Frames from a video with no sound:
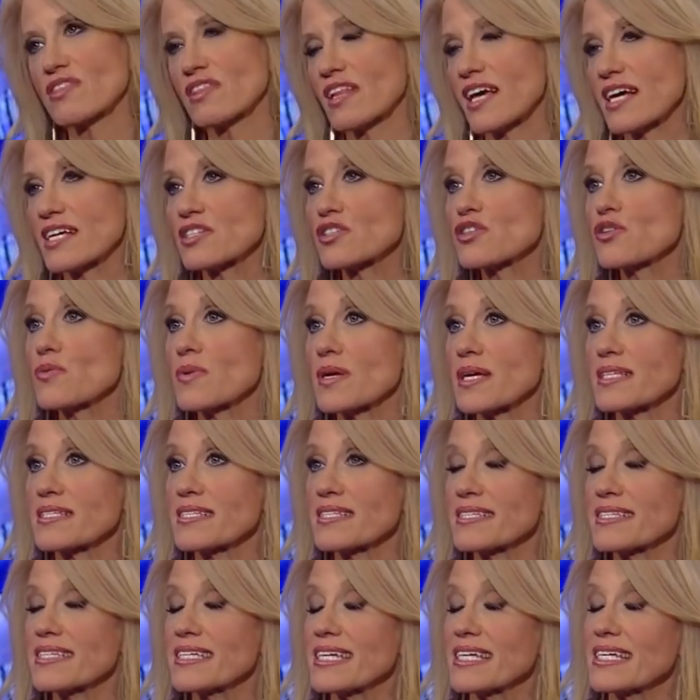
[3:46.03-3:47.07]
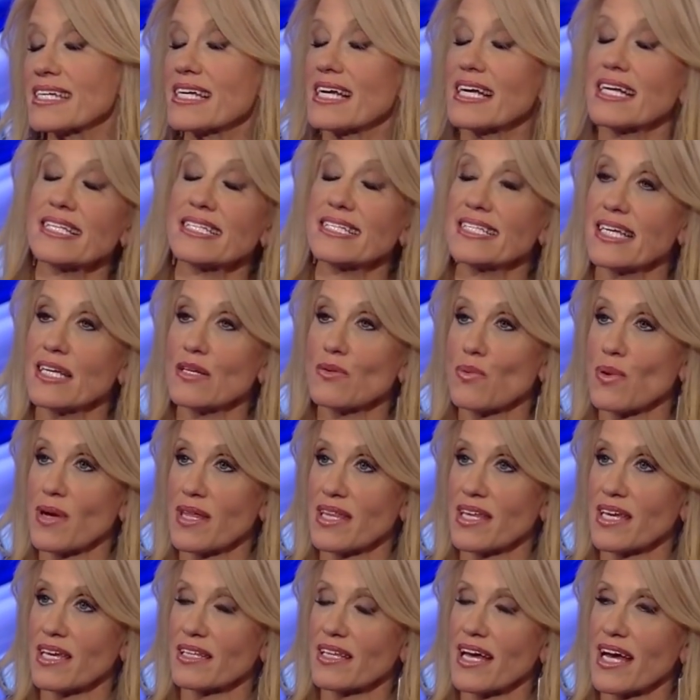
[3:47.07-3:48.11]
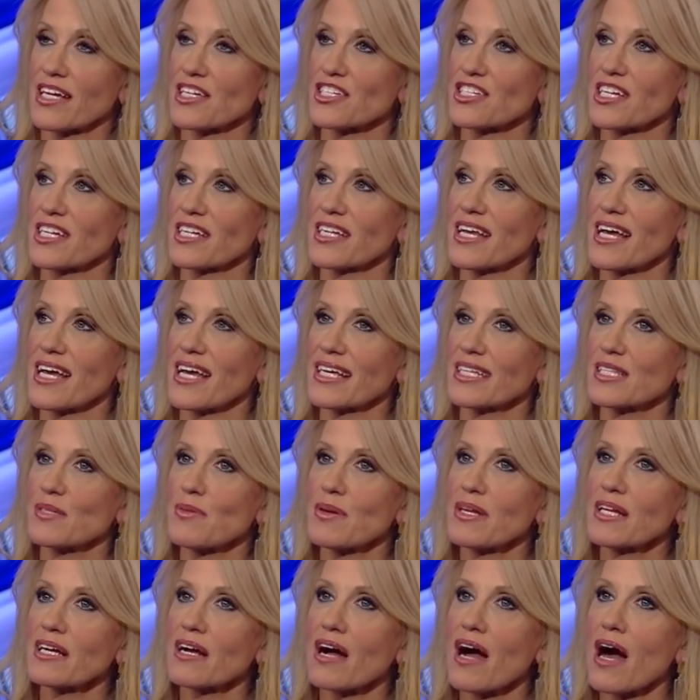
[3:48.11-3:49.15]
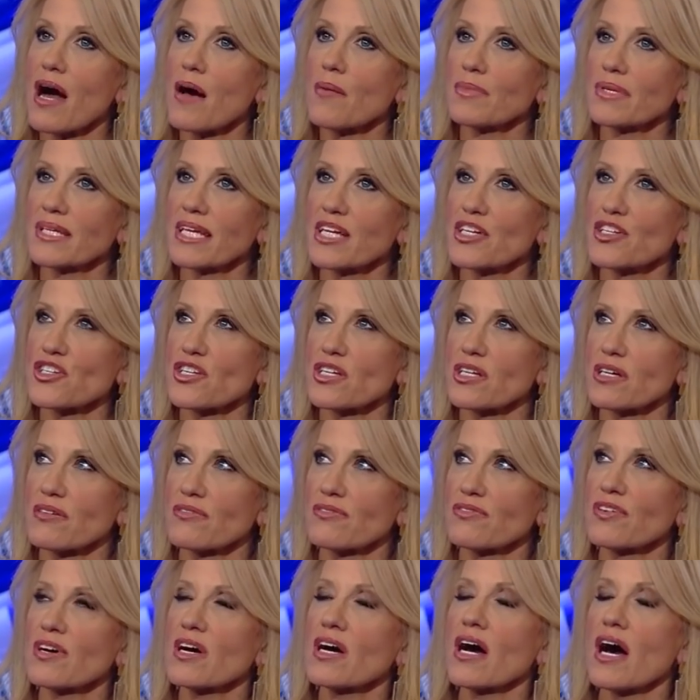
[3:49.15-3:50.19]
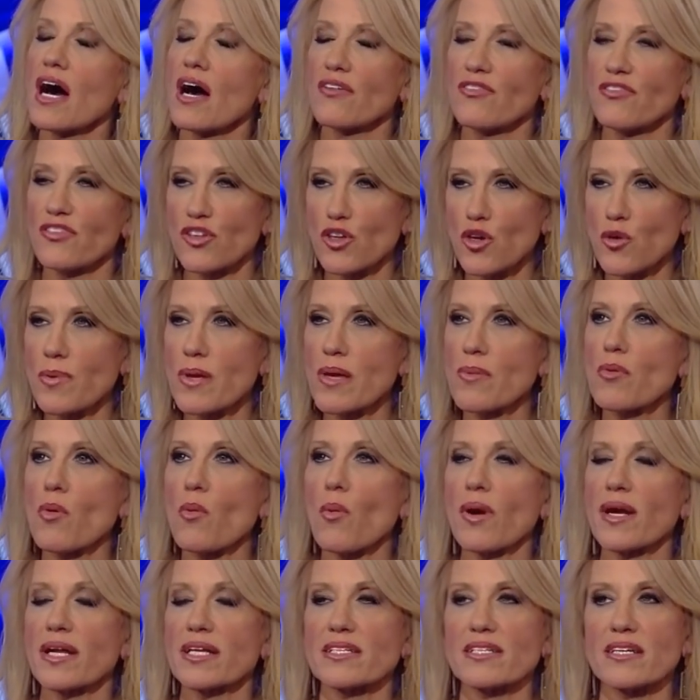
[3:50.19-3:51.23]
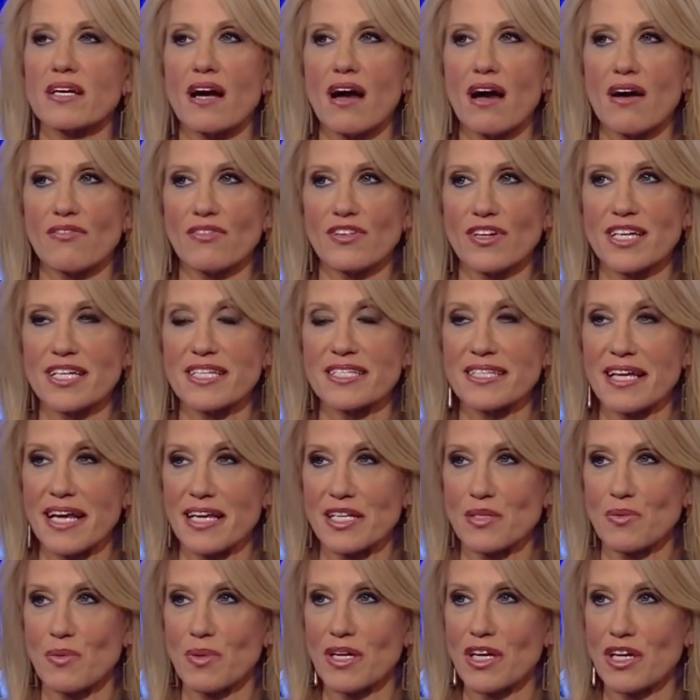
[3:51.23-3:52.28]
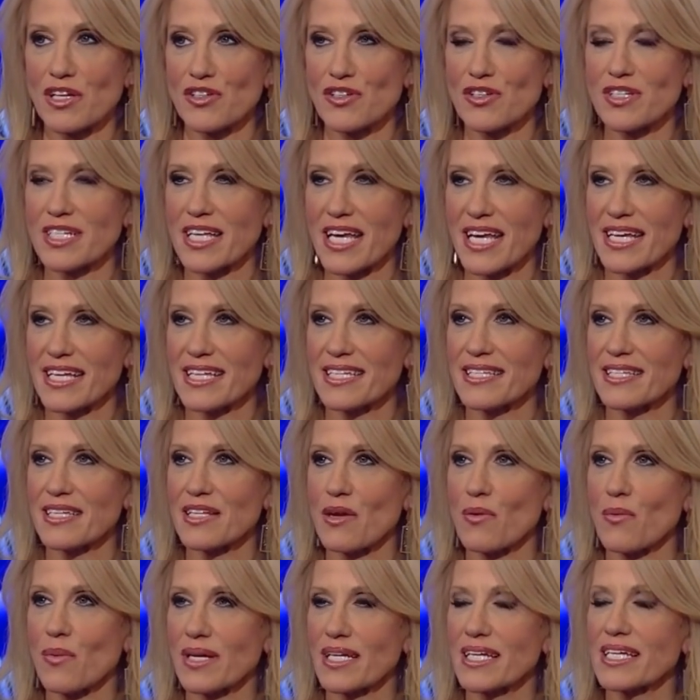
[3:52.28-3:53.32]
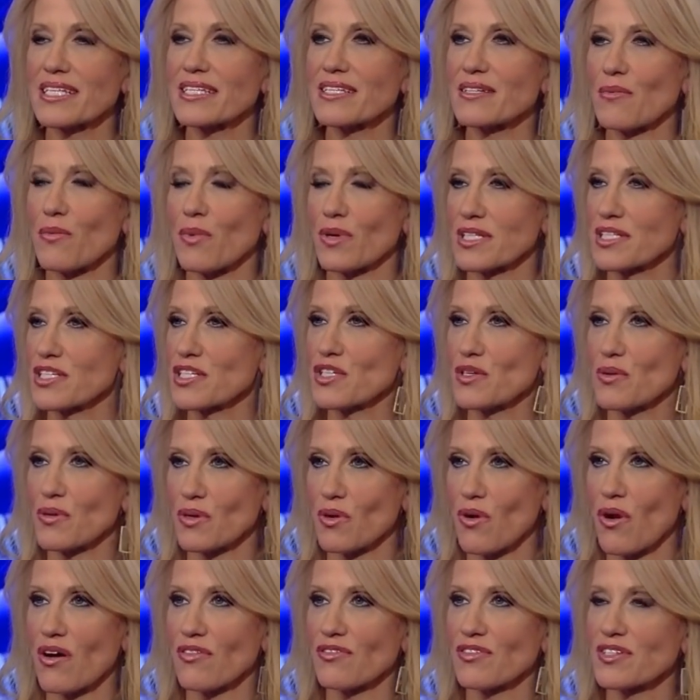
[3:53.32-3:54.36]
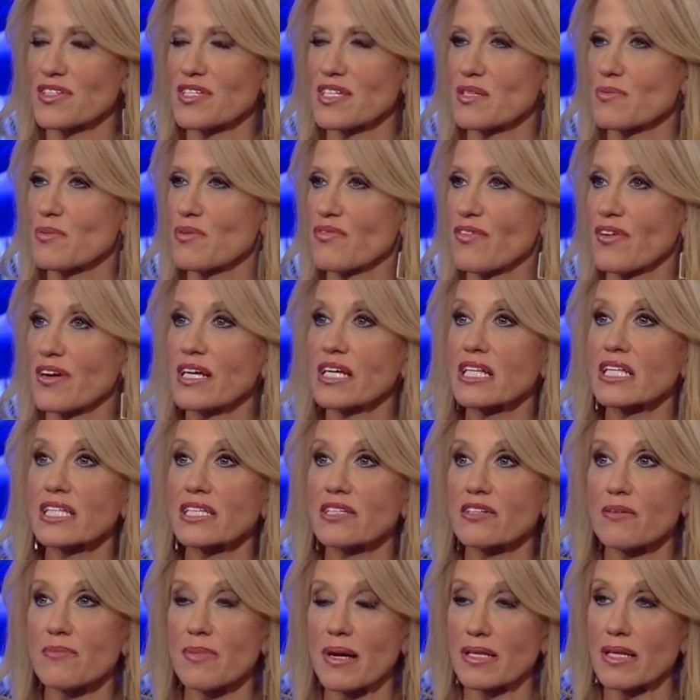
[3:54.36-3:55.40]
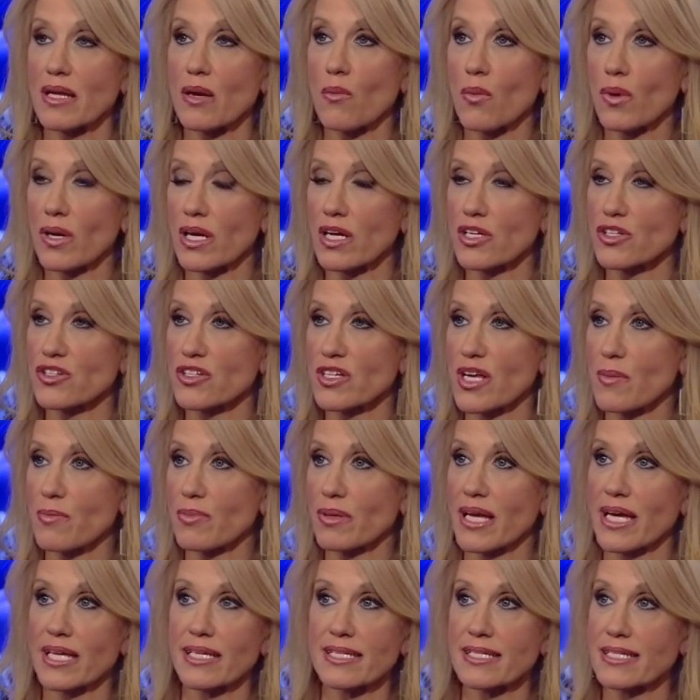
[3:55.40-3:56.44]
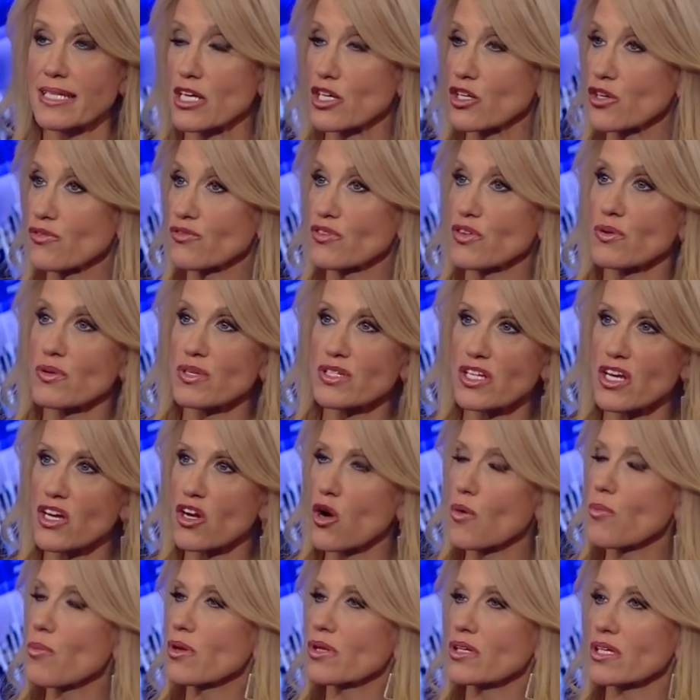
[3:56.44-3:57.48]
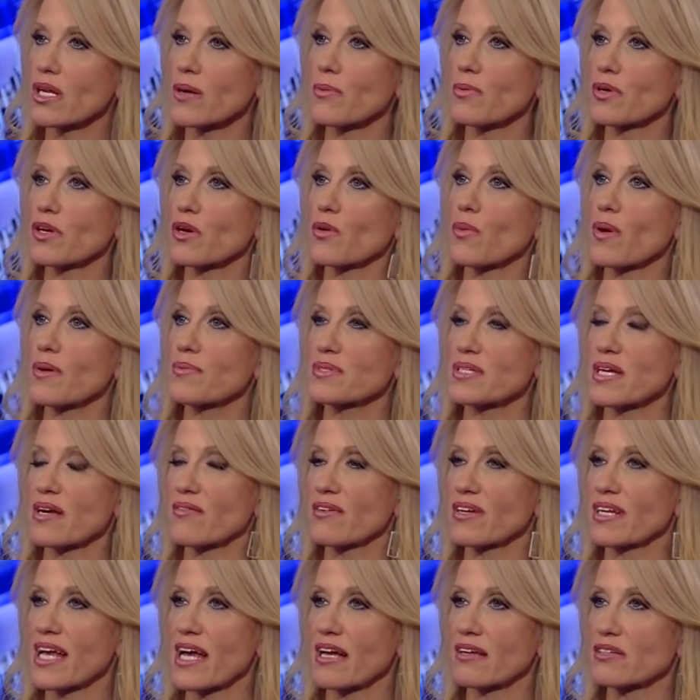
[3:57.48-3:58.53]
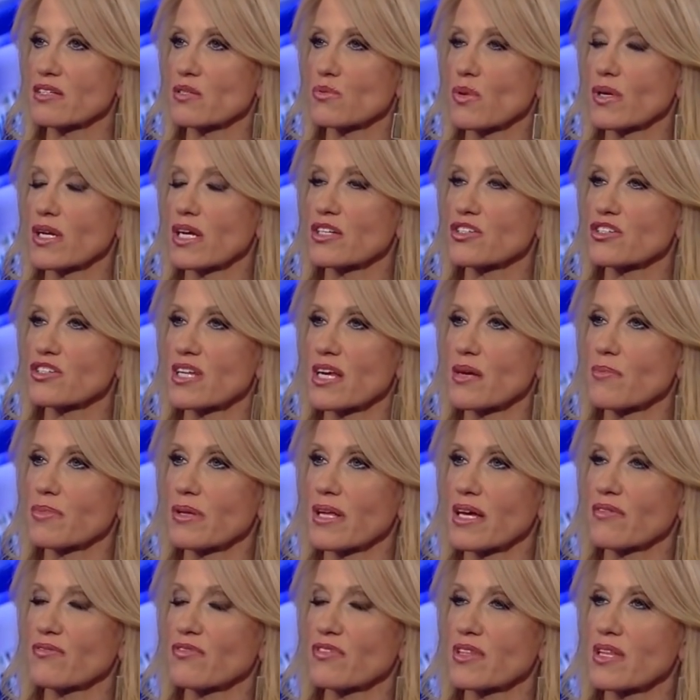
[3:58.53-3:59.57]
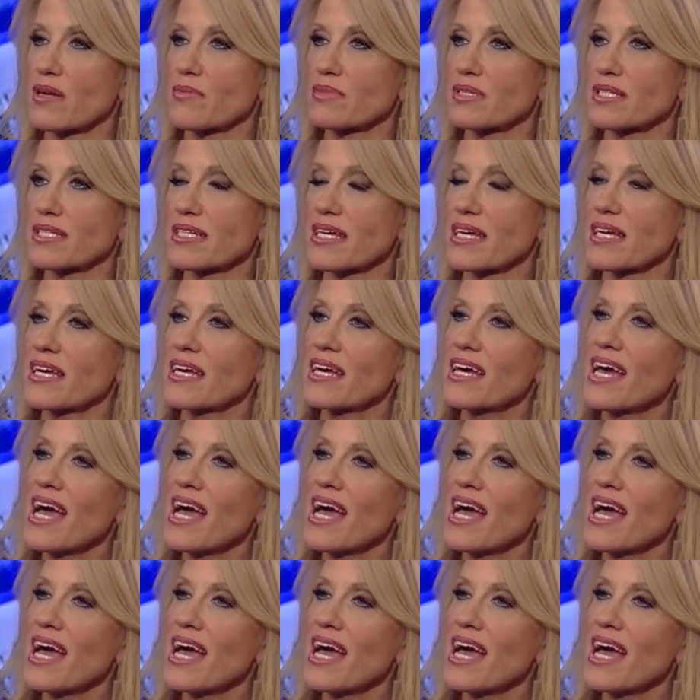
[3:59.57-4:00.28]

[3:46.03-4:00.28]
the last 2 weeks since he did win the election, it's been a combination of a few people wanting to cover his next 100 days, you know, what he wants to do in office. He's been very clear about that 100-day plan. Your viewers can go pull it up on our website right now, his 100-day plan for them to see.